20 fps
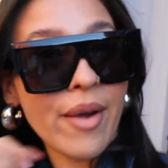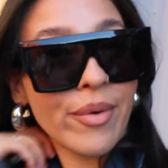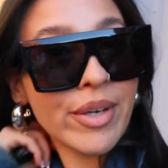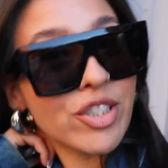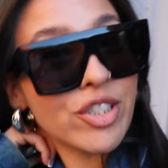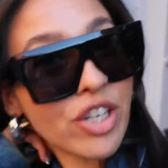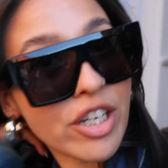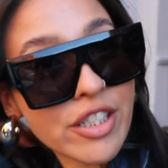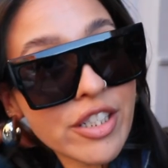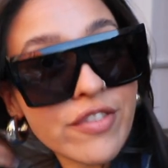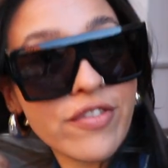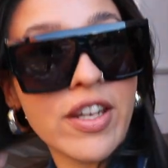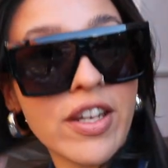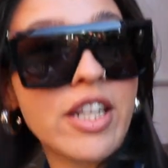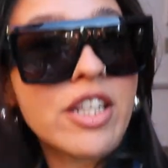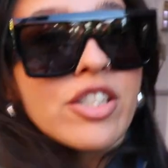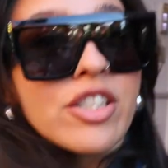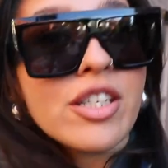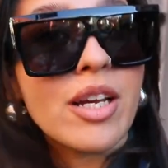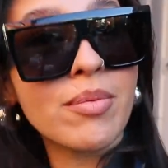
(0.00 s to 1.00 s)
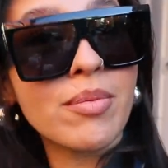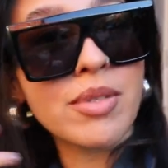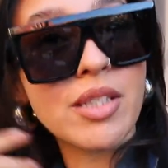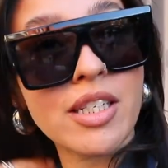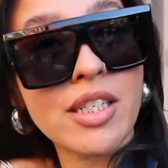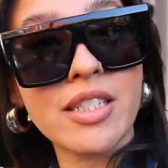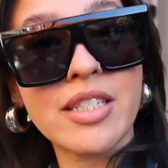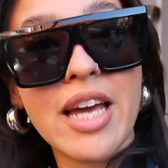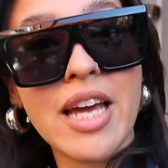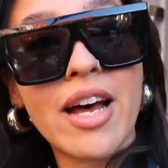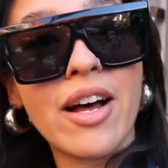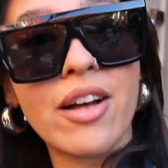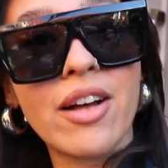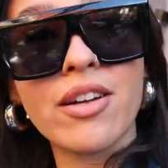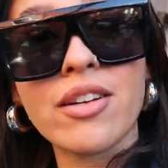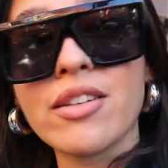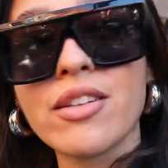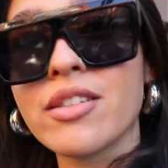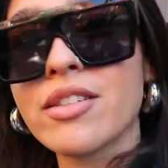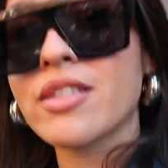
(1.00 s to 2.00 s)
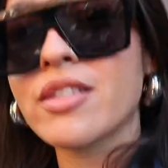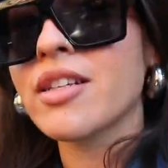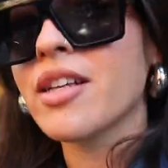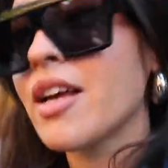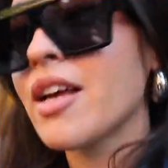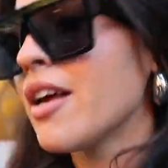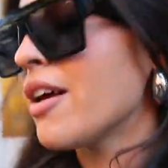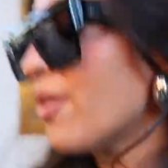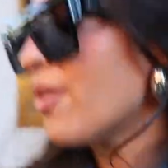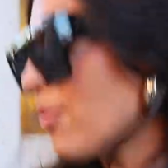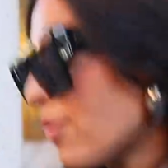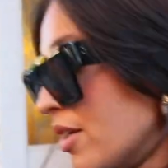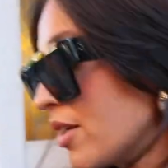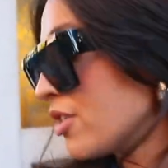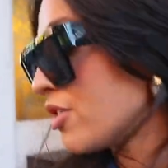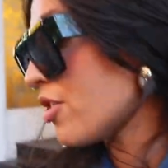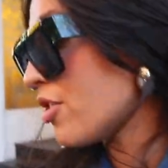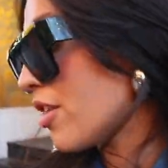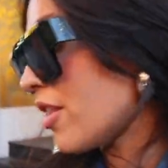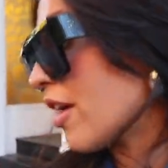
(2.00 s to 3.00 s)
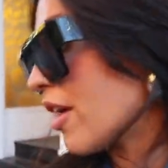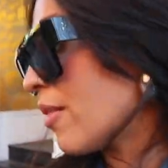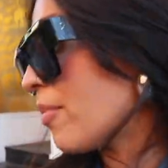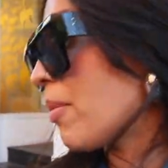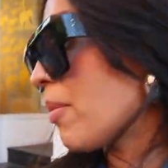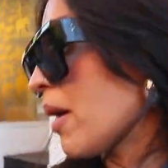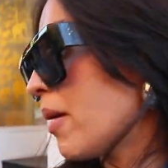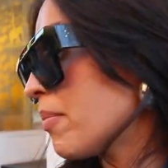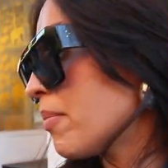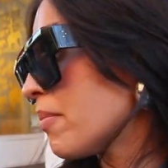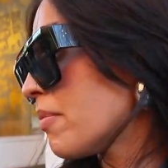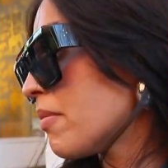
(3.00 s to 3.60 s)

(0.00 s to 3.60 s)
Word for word: just finished up Sadelle's. What did you think, babe?